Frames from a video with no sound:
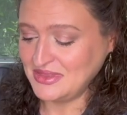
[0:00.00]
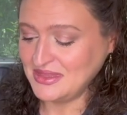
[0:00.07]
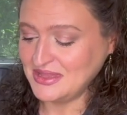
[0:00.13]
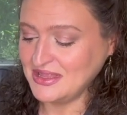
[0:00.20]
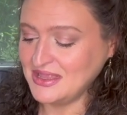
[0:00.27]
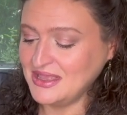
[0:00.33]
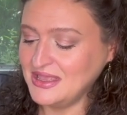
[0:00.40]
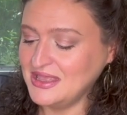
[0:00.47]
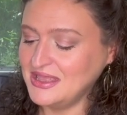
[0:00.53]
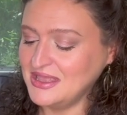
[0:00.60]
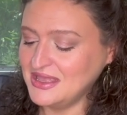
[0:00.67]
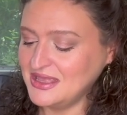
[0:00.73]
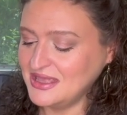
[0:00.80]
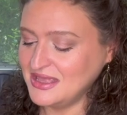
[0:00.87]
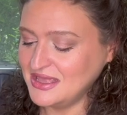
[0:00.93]

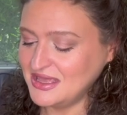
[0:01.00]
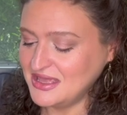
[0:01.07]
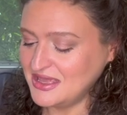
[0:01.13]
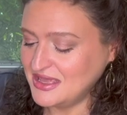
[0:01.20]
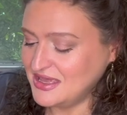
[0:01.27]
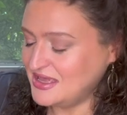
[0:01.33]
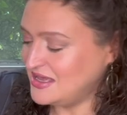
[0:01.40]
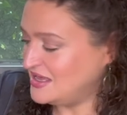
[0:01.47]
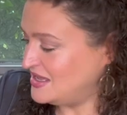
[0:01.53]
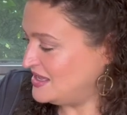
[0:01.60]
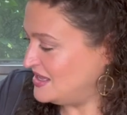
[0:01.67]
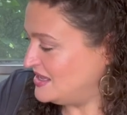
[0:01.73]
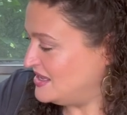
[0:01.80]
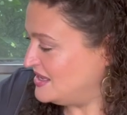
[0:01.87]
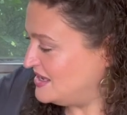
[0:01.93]

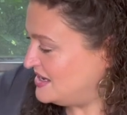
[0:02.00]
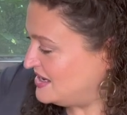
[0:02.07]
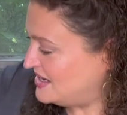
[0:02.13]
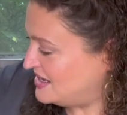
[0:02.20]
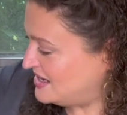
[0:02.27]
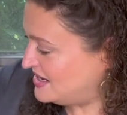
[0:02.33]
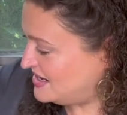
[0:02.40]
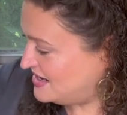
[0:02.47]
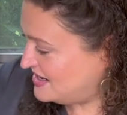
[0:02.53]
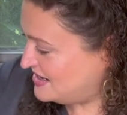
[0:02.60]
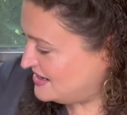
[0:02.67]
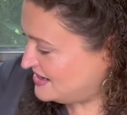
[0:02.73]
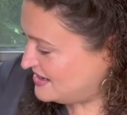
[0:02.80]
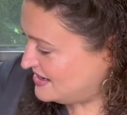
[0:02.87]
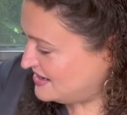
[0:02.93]

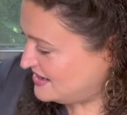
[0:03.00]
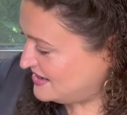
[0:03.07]
Nothing is said.